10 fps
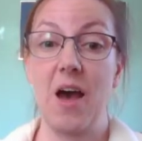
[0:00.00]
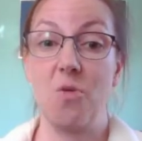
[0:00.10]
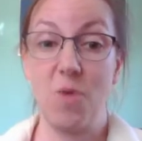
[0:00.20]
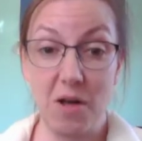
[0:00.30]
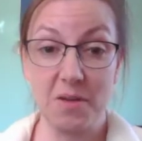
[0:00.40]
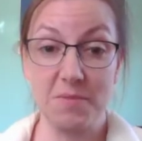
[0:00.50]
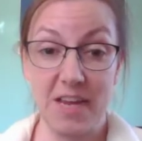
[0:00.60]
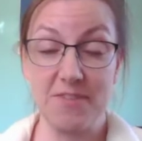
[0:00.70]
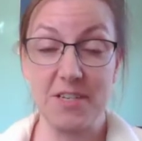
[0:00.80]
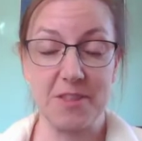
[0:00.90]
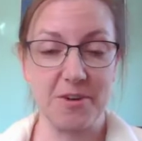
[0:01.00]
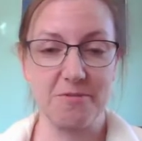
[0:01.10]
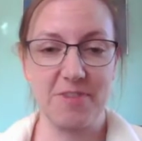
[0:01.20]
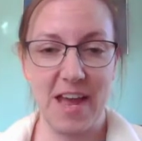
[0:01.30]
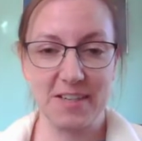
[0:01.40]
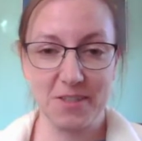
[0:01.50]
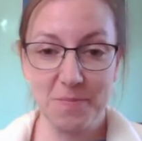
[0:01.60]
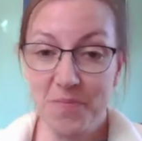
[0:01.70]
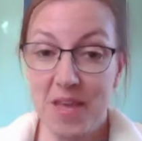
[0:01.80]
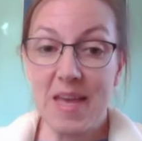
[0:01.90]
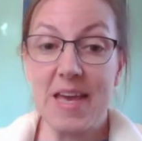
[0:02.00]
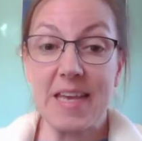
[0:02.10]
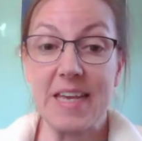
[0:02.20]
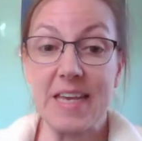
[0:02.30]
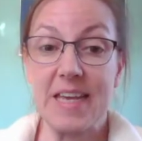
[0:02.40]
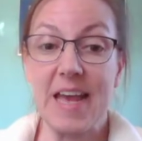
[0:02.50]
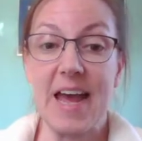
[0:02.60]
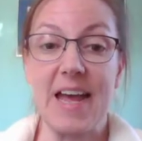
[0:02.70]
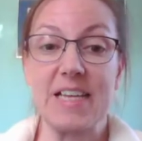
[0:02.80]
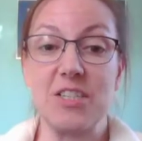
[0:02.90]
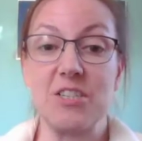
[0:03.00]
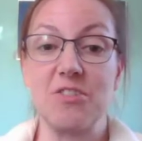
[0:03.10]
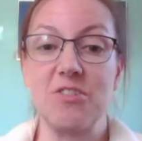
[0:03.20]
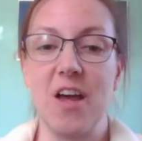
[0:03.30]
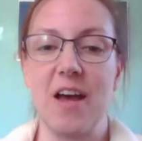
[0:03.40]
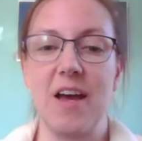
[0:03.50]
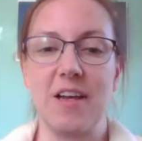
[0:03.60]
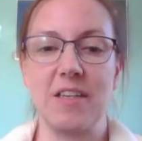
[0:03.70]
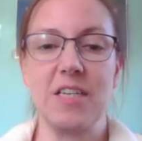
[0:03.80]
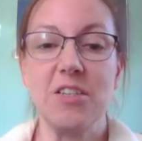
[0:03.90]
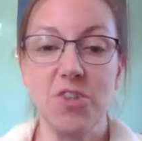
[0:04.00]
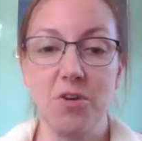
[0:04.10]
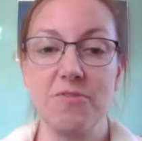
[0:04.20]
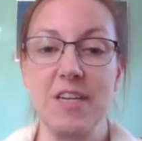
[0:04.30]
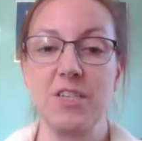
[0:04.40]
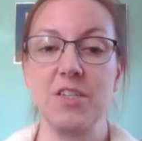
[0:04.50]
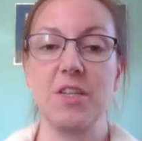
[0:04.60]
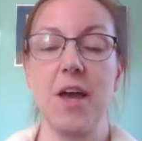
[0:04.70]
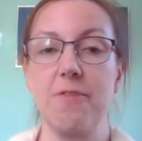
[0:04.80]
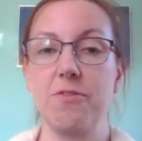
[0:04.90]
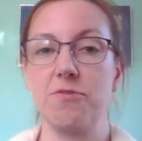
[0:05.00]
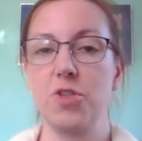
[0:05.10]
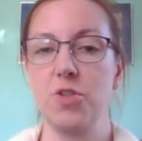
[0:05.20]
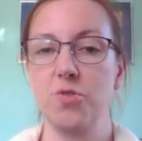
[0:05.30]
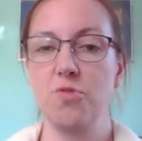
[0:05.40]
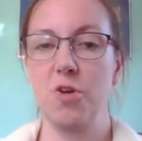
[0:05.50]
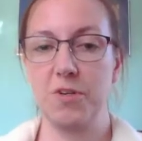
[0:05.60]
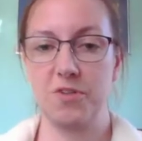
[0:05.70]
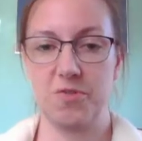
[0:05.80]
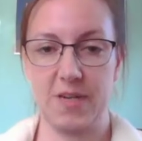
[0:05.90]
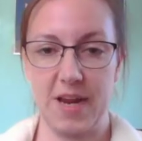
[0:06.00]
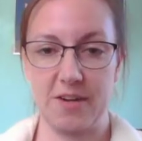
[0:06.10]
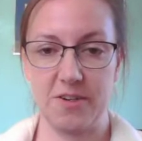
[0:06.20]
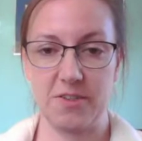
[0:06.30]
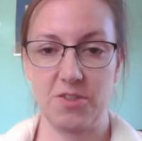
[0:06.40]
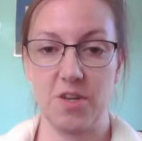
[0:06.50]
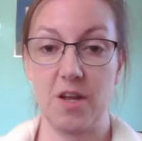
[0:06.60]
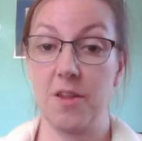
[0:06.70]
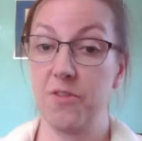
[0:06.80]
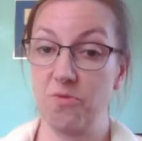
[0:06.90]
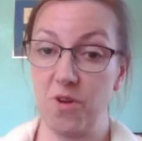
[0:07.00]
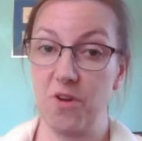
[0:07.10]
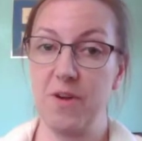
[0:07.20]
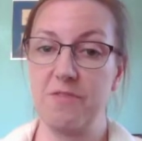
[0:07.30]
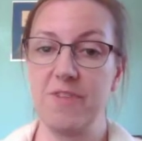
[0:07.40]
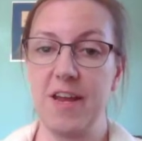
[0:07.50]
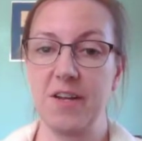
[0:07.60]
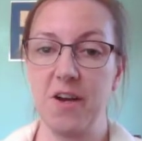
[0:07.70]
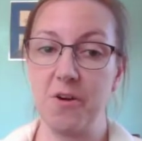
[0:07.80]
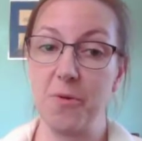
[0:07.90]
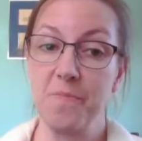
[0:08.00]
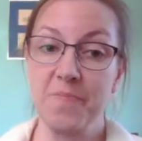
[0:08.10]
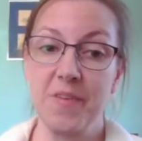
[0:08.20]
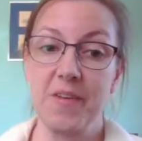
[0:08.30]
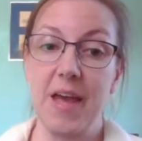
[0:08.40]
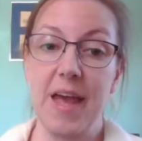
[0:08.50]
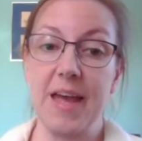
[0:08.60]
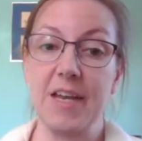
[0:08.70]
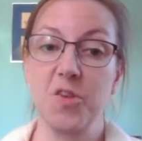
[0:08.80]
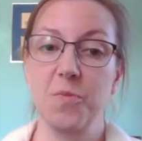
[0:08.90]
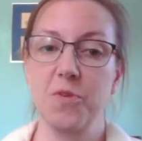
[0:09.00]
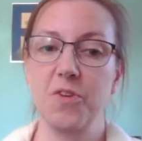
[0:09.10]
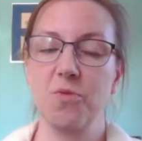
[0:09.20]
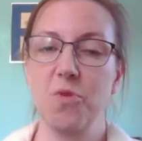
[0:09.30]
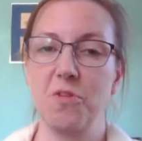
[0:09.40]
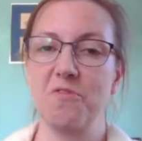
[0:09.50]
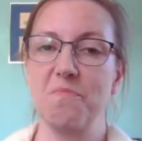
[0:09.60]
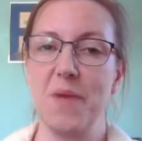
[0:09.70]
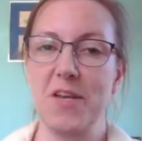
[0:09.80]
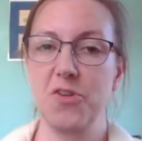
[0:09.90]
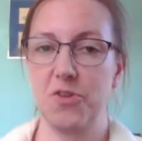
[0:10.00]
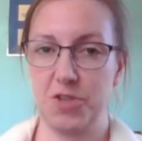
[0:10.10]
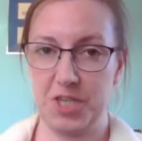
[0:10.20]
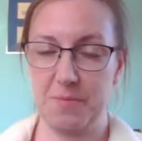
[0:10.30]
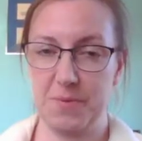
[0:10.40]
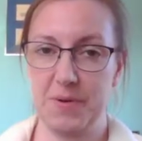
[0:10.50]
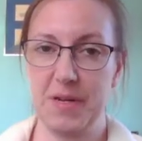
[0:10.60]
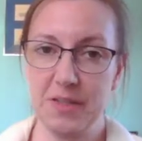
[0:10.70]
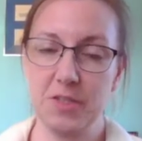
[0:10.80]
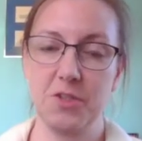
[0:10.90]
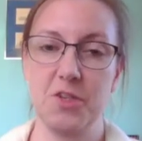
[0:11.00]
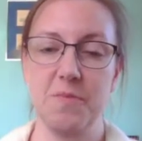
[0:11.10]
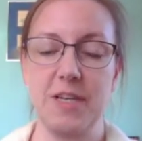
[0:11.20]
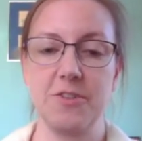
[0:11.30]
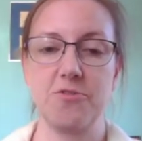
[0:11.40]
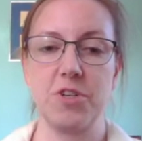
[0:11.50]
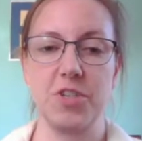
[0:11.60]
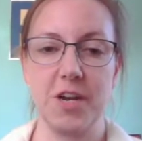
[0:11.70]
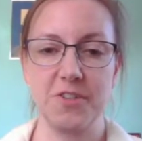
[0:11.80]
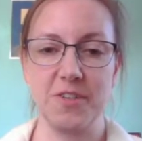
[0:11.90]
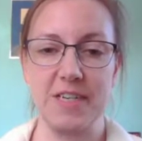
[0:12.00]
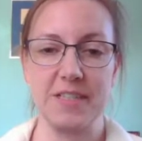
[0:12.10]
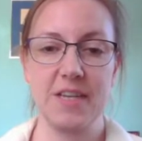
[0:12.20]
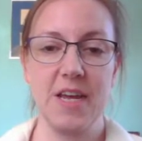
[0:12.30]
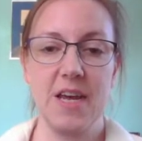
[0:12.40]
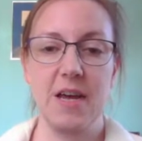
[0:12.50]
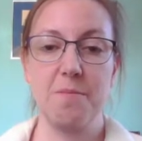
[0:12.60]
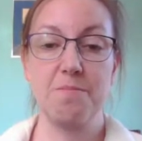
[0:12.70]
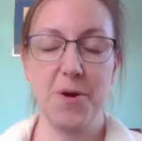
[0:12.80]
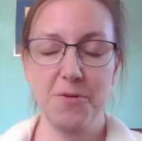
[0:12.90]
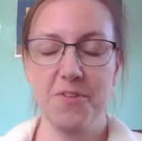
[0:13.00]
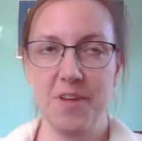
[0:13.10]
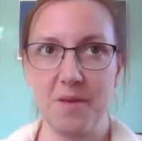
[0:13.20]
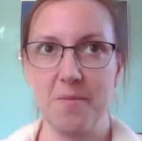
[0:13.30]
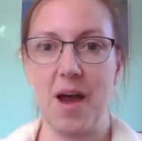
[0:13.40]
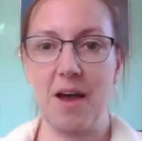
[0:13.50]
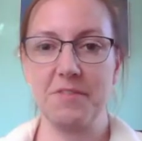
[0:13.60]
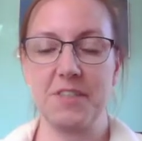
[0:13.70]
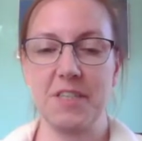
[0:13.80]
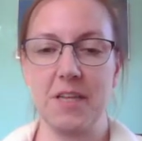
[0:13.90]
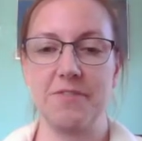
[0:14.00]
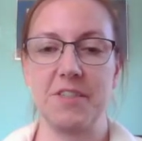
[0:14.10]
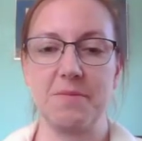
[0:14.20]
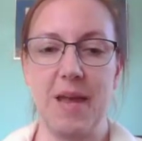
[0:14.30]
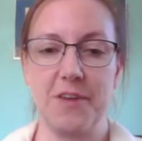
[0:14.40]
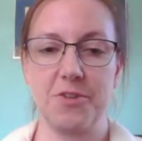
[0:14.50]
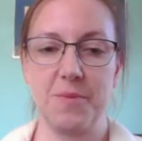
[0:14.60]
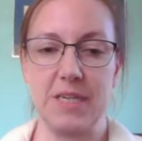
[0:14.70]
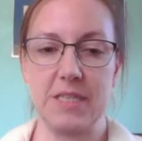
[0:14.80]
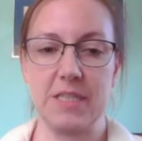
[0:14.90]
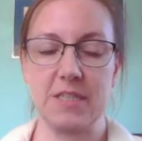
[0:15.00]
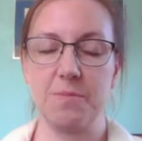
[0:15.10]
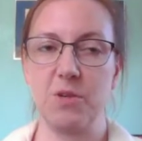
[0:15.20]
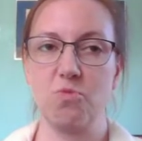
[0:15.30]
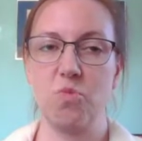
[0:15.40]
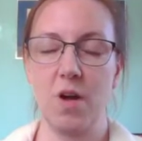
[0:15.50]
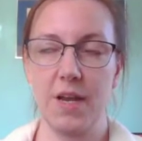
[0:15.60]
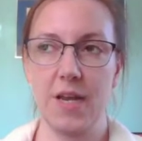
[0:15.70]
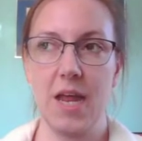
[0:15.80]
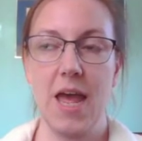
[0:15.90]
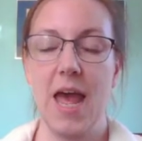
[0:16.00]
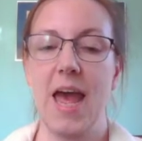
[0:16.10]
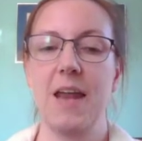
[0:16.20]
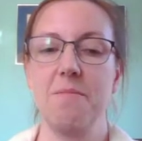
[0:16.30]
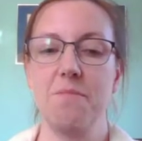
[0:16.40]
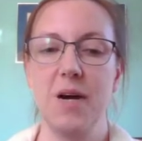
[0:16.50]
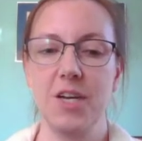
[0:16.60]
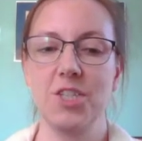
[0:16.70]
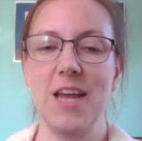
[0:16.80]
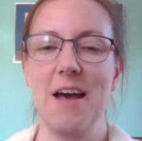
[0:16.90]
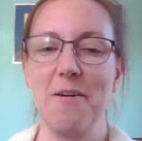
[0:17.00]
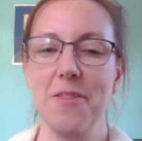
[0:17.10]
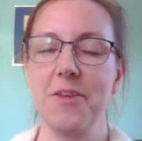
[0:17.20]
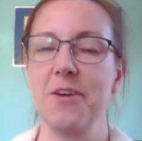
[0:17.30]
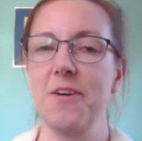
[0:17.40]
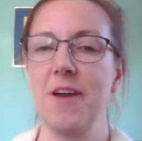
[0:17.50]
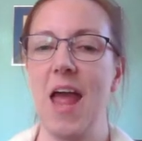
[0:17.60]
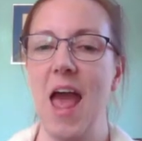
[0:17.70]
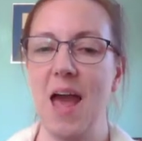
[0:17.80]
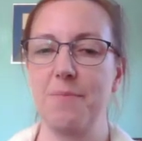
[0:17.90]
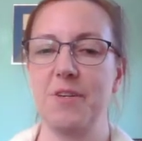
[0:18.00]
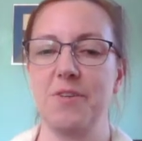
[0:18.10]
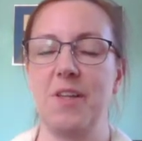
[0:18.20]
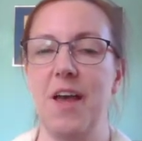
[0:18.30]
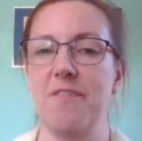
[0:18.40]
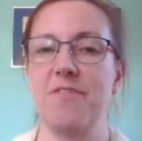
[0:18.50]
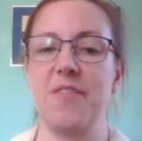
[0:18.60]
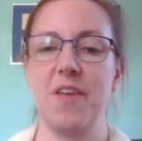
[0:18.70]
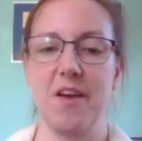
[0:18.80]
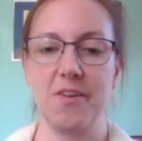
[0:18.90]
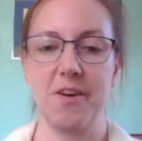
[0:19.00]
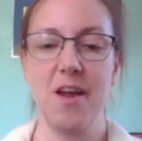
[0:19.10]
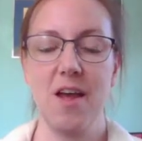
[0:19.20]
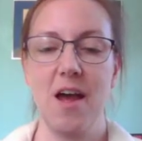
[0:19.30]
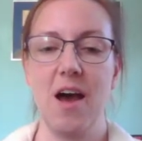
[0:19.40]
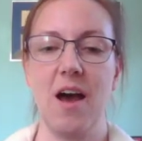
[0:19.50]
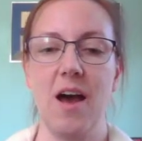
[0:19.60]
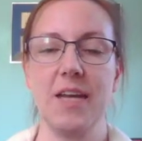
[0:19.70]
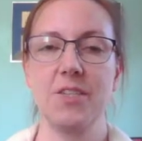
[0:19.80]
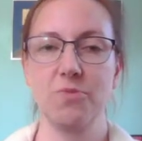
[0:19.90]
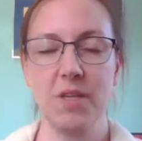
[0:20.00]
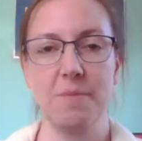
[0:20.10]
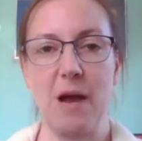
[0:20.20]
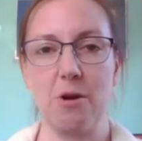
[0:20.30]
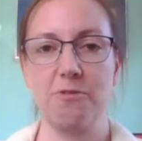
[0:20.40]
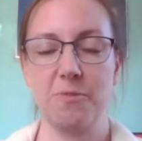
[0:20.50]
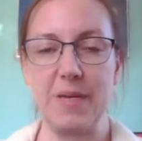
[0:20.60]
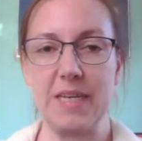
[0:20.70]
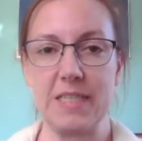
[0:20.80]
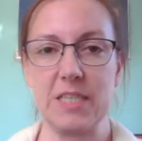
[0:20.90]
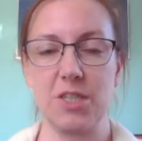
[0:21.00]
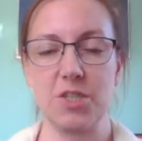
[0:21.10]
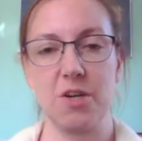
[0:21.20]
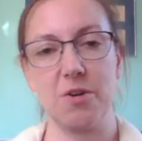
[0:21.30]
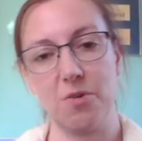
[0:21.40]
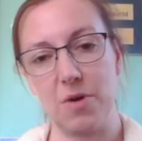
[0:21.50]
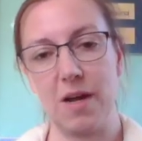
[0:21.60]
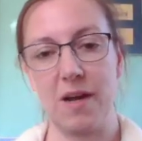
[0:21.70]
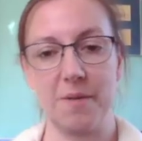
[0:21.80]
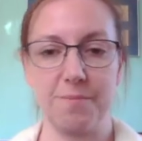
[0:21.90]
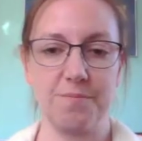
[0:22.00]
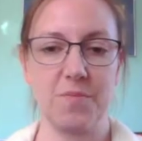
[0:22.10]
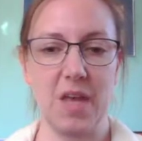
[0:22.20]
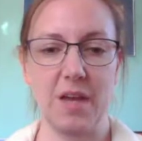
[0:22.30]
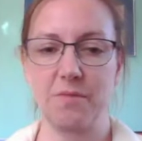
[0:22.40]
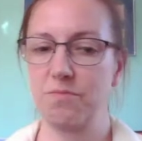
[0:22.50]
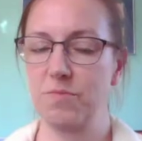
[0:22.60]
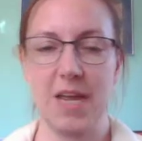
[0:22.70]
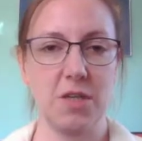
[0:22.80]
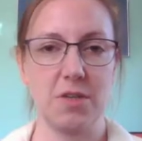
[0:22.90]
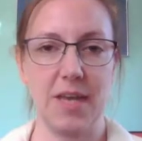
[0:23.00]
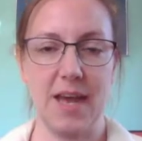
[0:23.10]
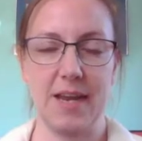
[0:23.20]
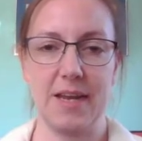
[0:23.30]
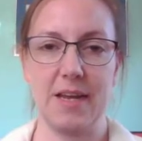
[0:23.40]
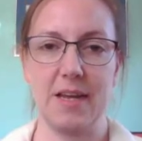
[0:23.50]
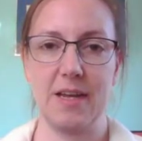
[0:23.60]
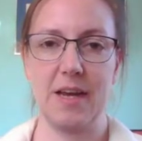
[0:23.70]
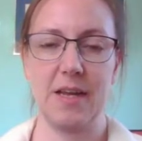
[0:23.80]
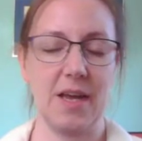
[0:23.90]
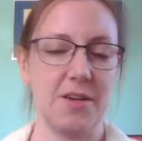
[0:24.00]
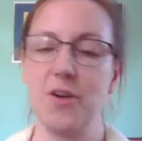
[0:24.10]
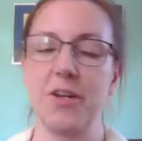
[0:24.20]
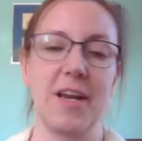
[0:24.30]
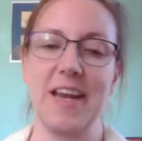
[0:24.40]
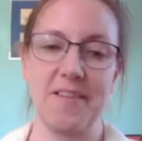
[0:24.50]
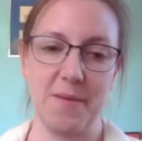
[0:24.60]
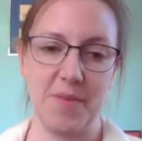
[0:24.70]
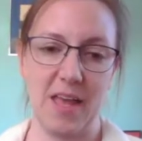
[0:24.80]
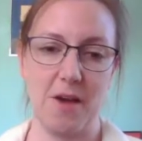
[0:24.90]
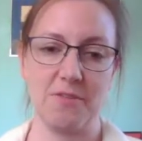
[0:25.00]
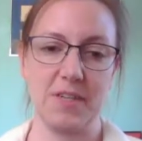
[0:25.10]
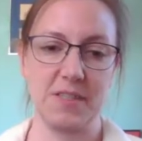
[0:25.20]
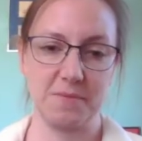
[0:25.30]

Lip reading: Welcome, David, to Third Factor. He dove into the lives of two noted creators, Thoreau and Van Gogh, and explored the role of mentorship in these two men's trajectories. Both of them obviously left us masterpieces, but one had a much healthier, happier life than the other. It's a really powerful piece, so yeah, take a look at it. I know you're going to get something out of it.